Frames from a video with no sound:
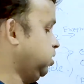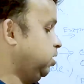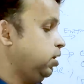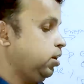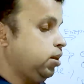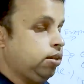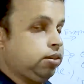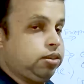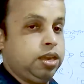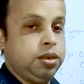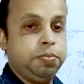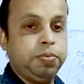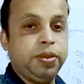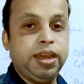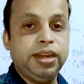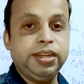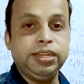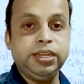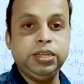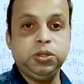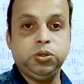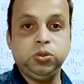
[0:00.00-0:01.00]
convert
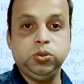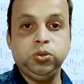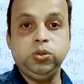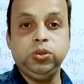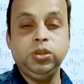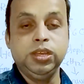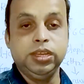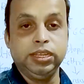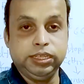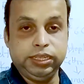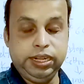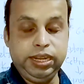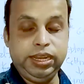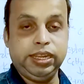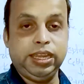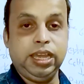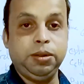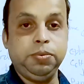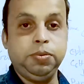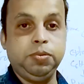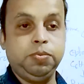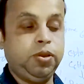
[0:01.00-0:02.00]
into 3
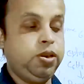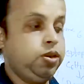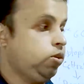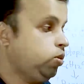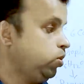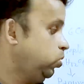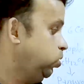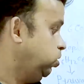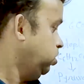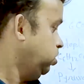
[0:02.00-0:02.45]
carbon molecule.